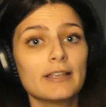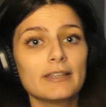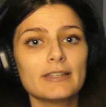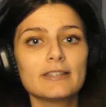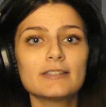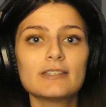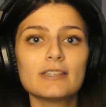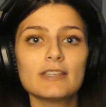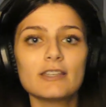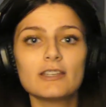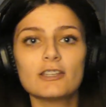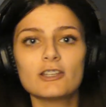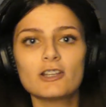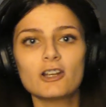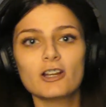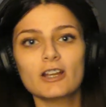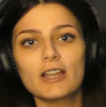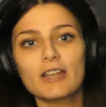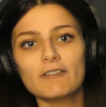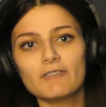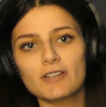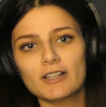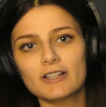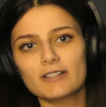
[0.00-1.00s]
You see, you're
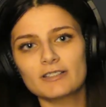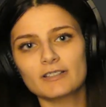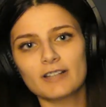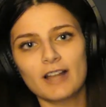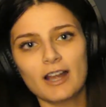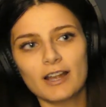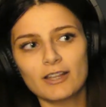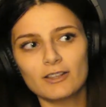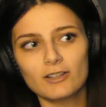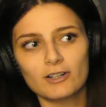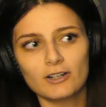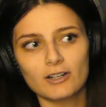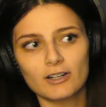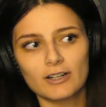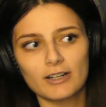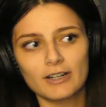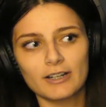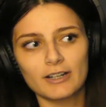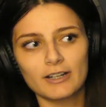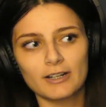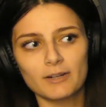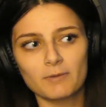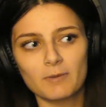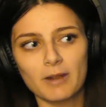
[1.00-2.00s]
giving
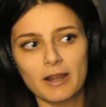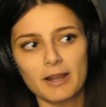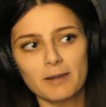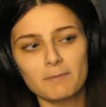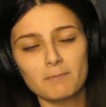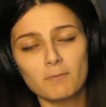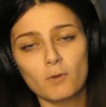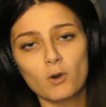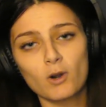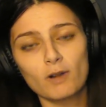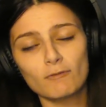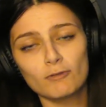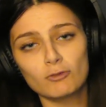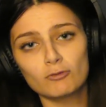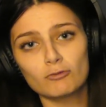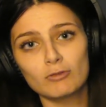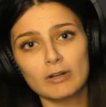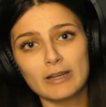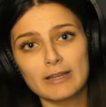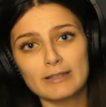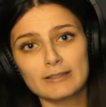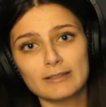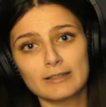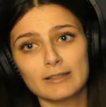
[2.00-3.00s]
Skyler, in a way, more of a
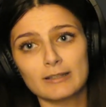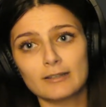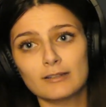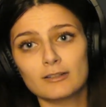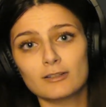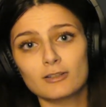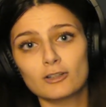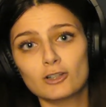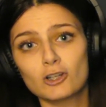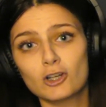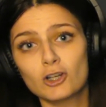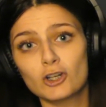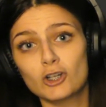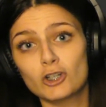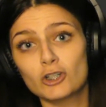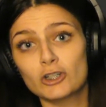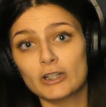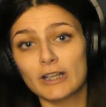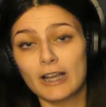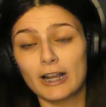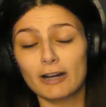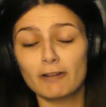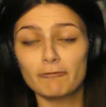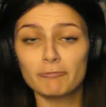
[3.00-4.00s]
reason to
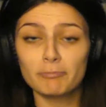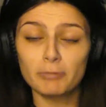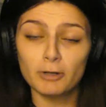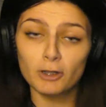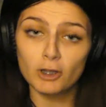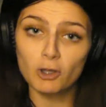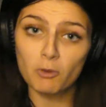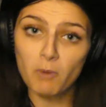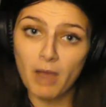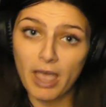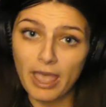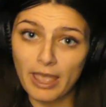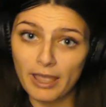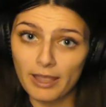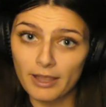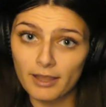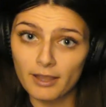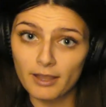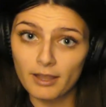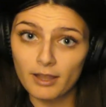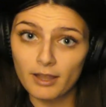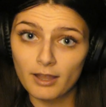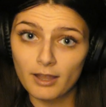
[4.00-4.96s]
kind of pull away.